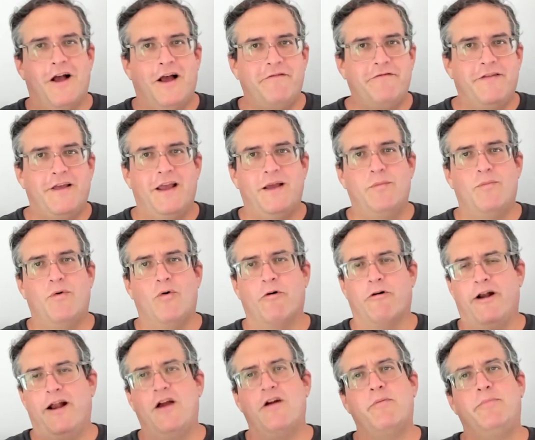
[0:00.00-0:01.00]
off them, or
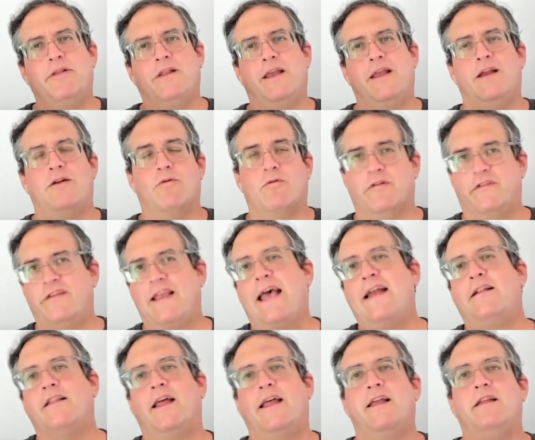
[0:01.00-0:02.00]
an airplane or
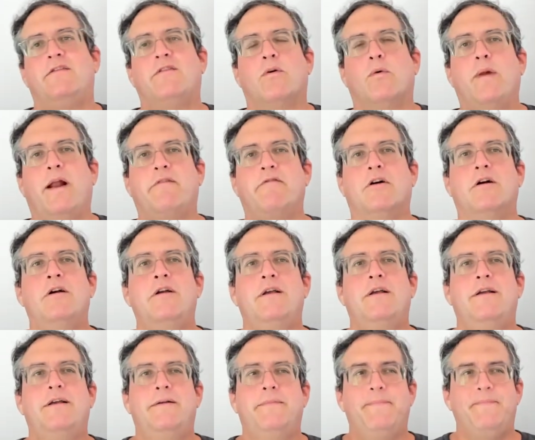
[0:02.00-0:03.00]
satellites or whatever.
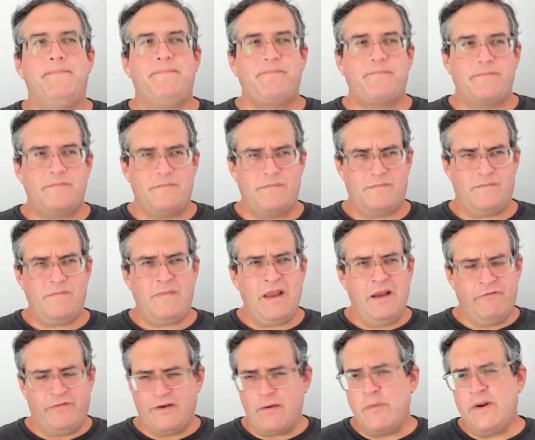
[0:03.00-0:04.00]

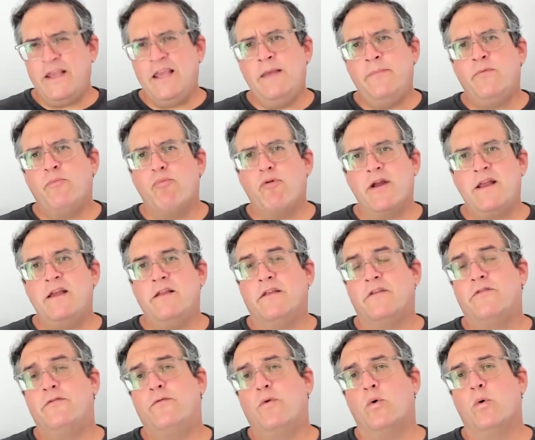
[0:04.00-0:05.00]
If someone keeps bringing
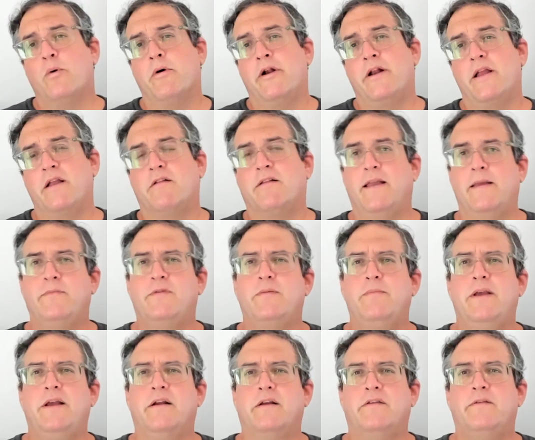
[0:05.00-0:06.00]
this forward and claims to
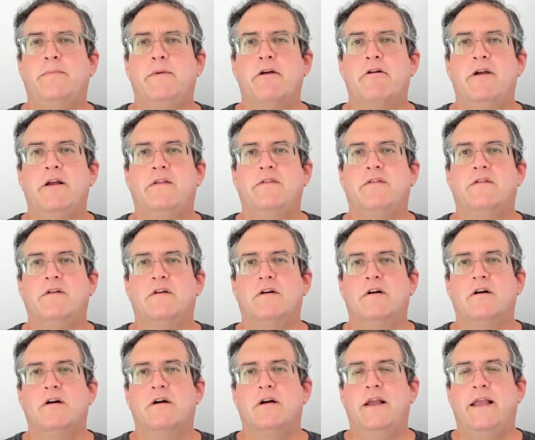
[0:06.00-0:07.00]
be an
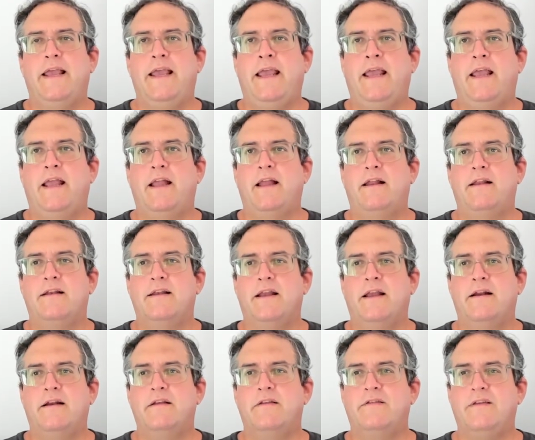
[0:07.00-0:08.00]
experiencer and
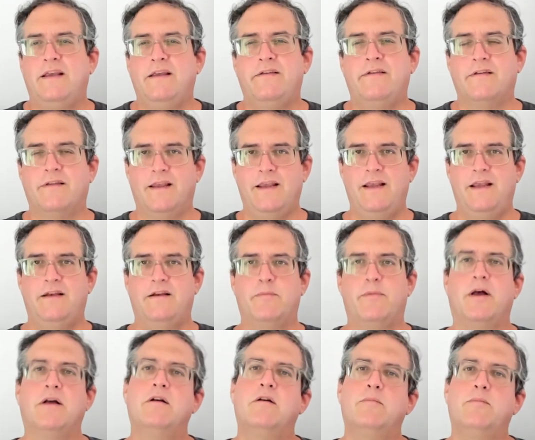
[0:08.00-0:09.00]
it is easily
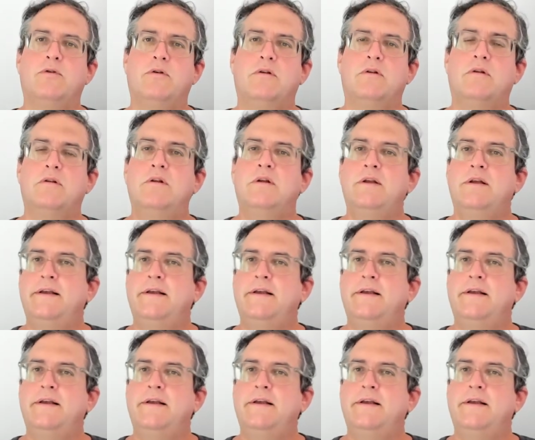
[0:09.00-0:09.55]
debunkable,